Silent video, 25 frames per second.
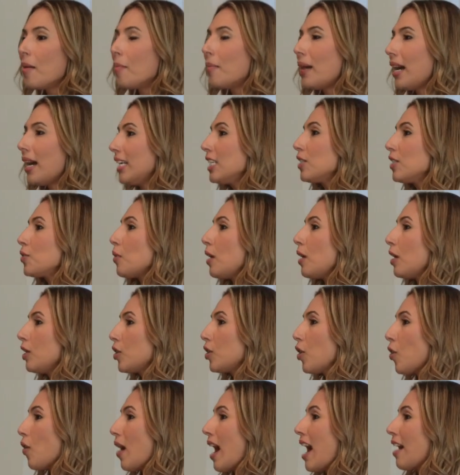Might as well
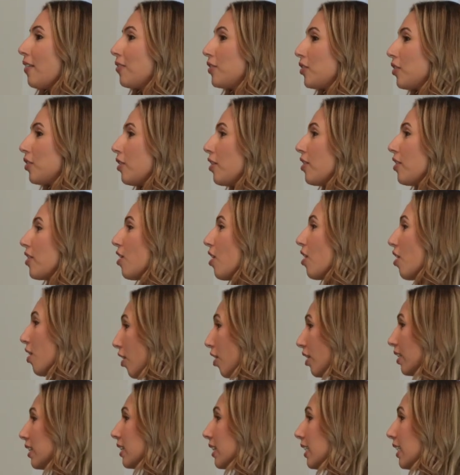go after the
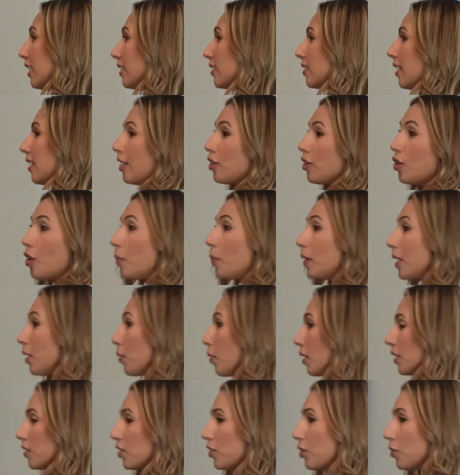hard leads that nobody
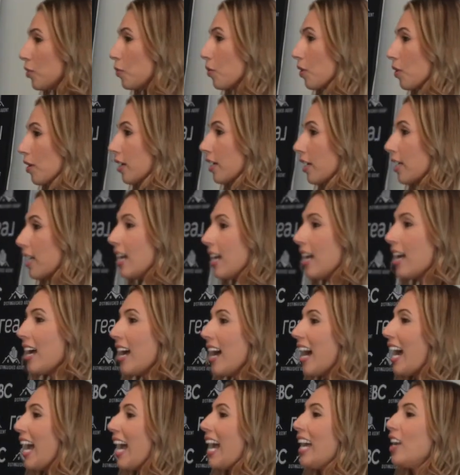wants to work.
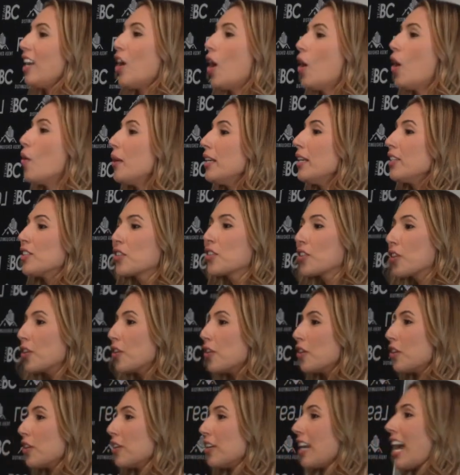I had always
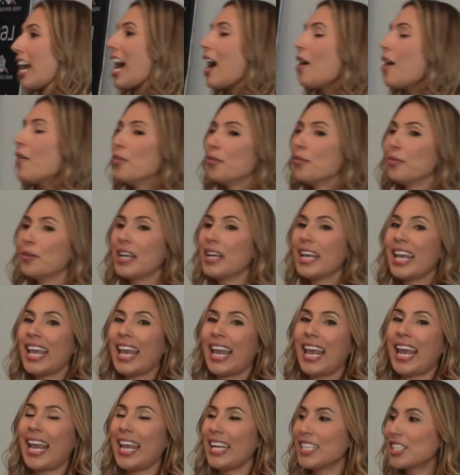heard how
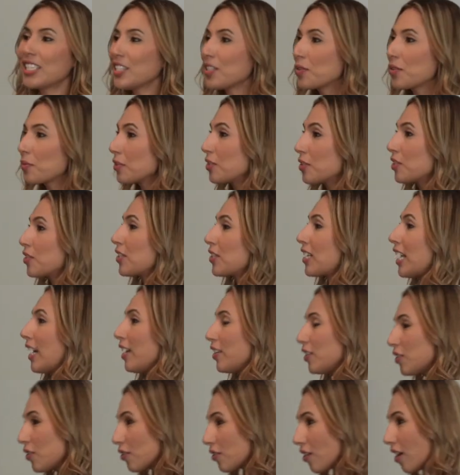agents were
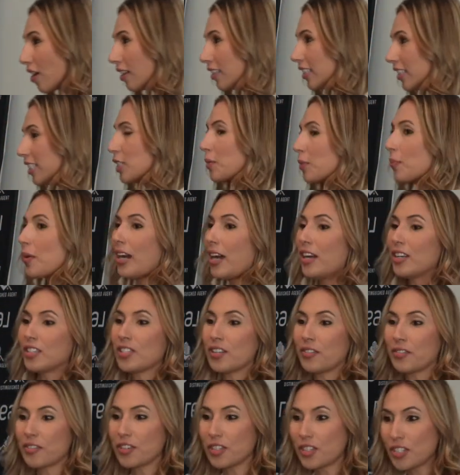scared to call
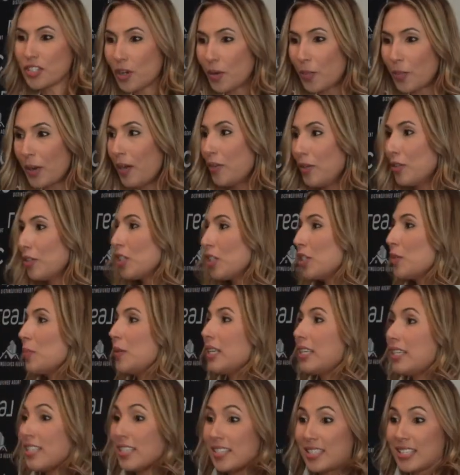expires and for sale by owners
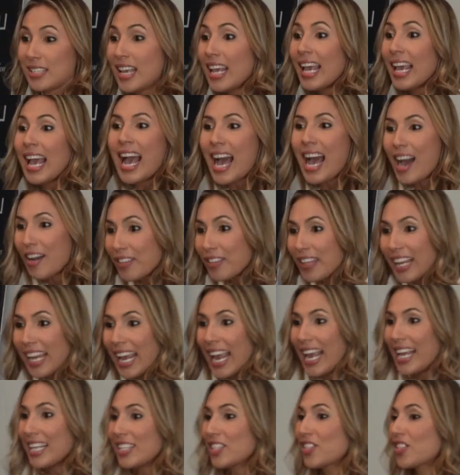because how they
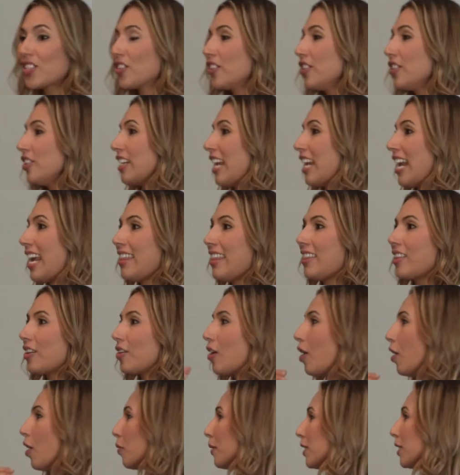answered and
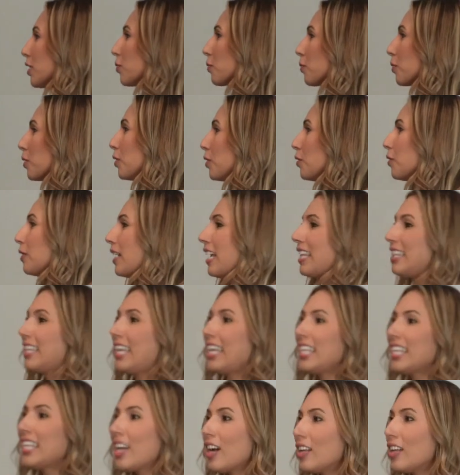they're always rude and
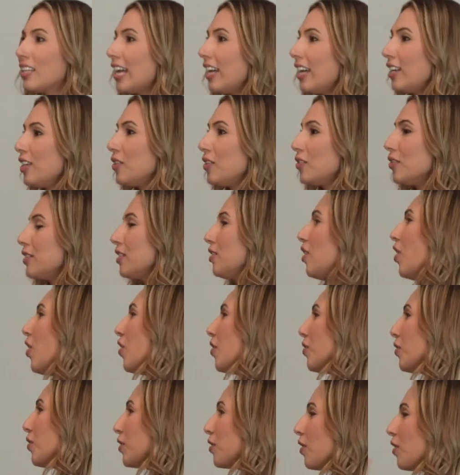they yell at you and
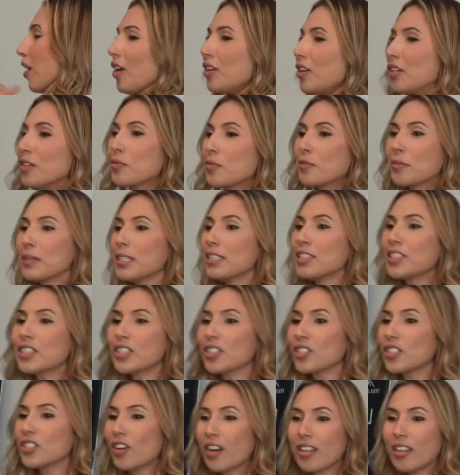oh, you, all you
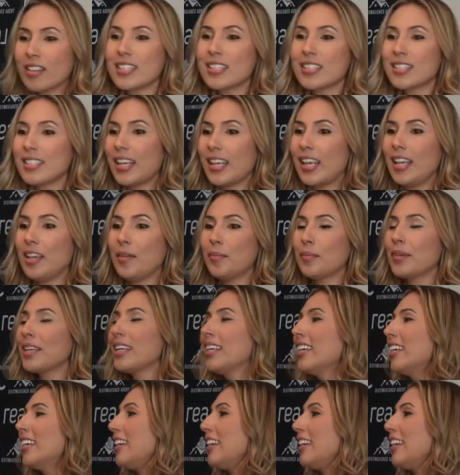realtors are the same.